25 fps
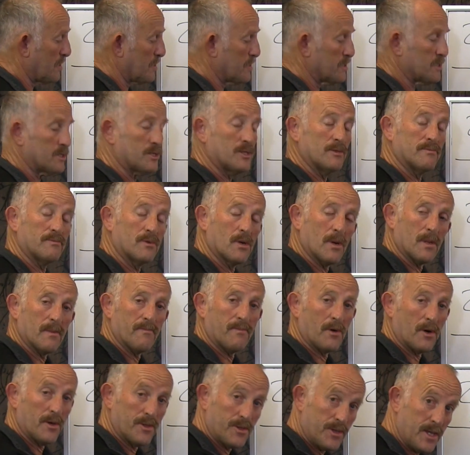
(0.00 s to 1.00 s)
one is you've got to
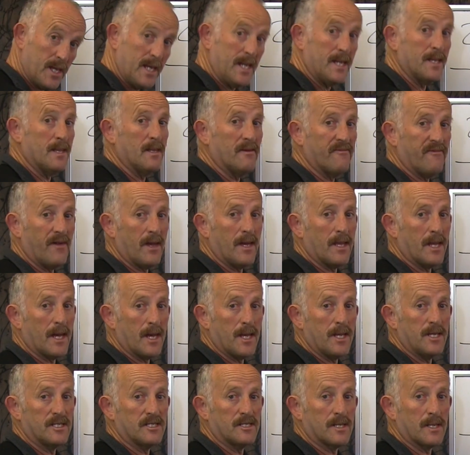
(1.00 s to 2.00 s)
by then have had
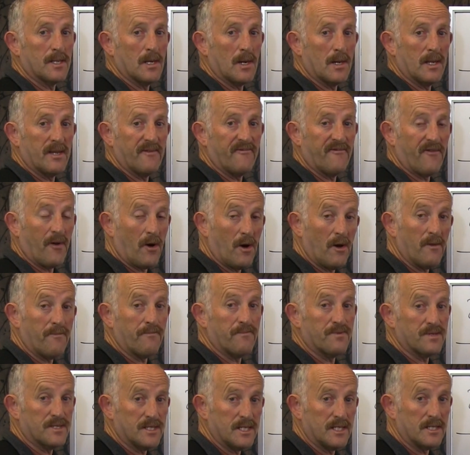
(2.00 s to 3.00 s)
80 to
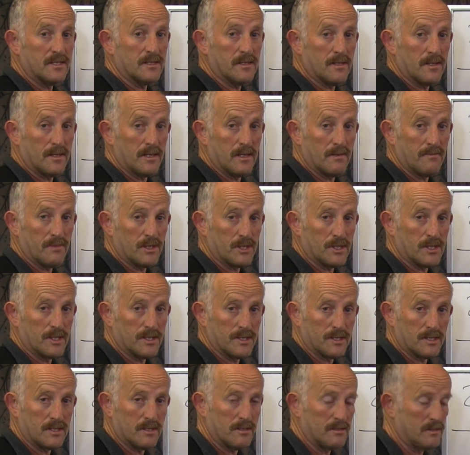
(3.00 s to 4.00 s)
95% of the
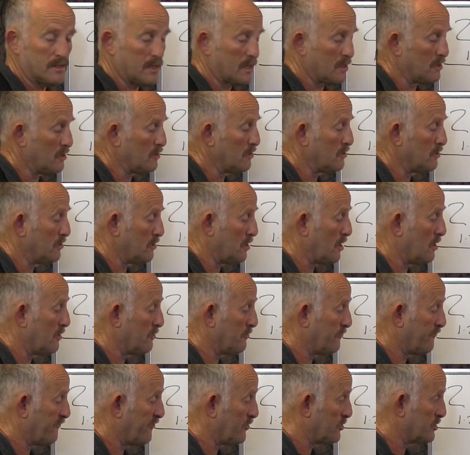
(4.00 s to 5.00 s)
emissions,
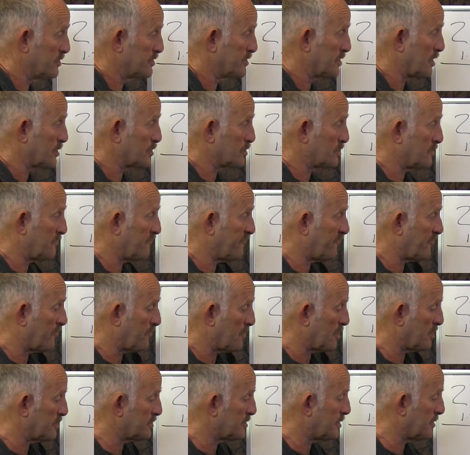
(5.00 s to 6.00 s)
of a reduction from
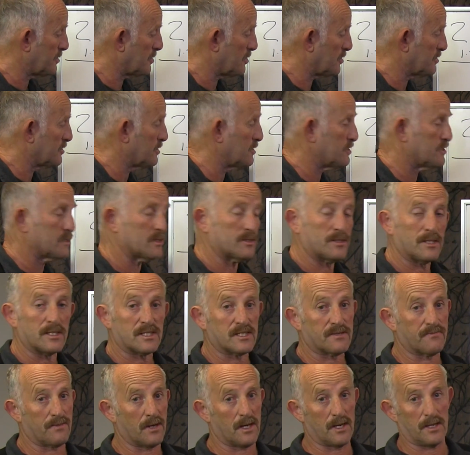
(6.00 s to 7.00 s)
1990, so
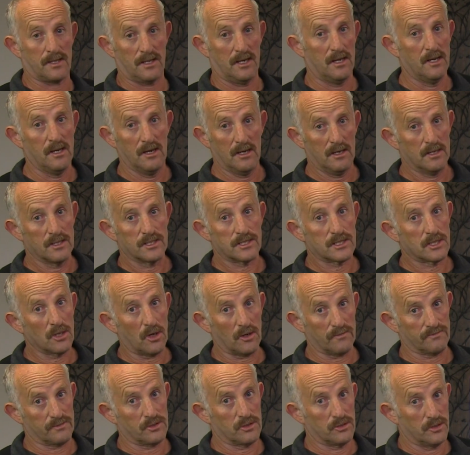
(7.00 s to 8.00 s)
just about
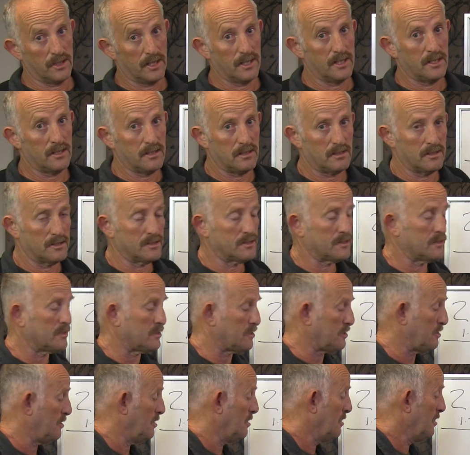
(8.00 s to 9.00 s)
stopped really, isn't
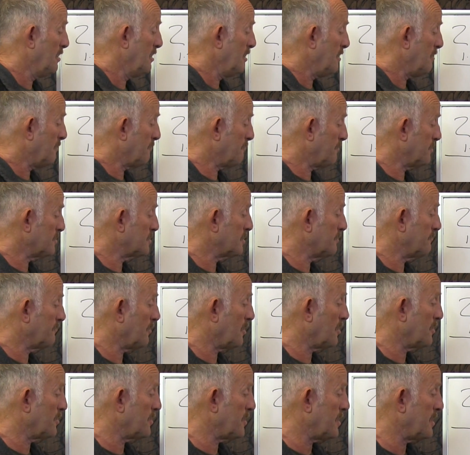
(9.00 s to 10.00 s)
it, emitting
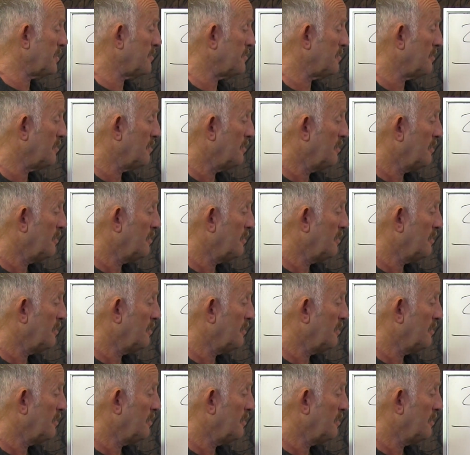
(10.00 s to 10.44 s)
by then.